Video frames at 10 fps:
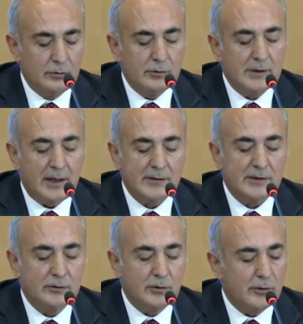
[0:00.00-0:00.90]

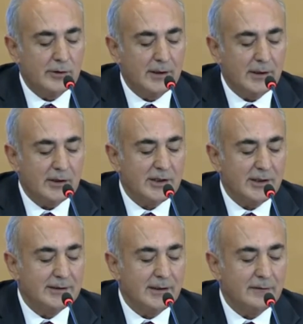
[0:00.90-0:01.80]
2030
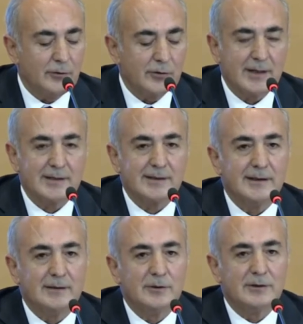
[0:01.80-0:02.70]
Agenda for
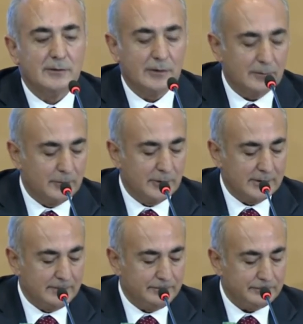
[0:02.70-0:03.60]
Sustainable
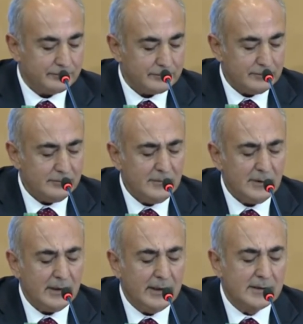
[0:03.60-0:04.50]
Development.
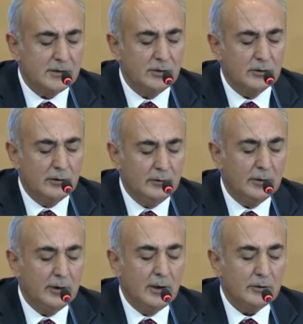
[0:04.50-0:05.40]
As you know,
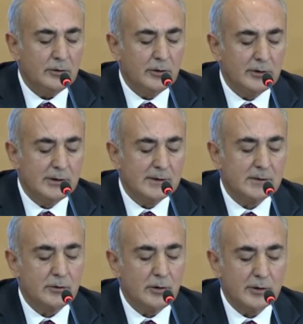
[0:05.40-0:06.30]

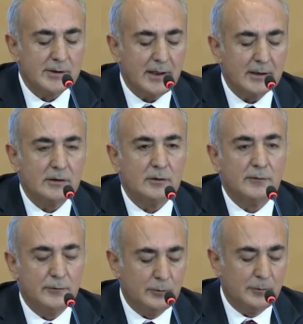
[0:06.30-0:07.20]
Turkey's third cycle
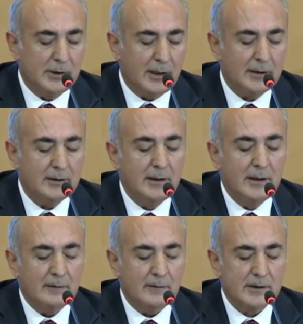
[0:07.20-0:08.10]
of UPR
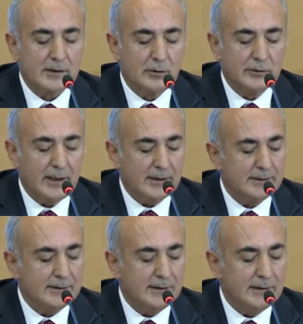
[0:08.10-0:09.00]
was
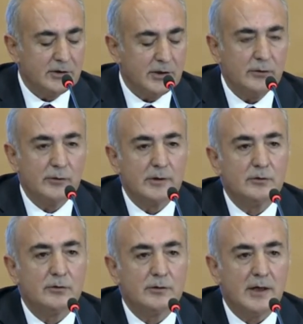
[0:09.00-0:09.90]
conducted in January
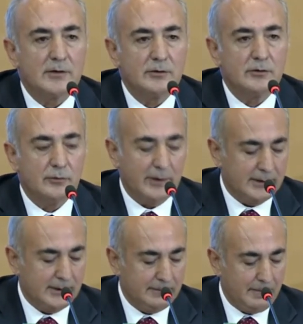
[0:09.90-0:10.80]

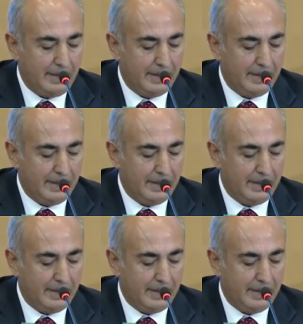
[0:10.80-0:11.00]
2020.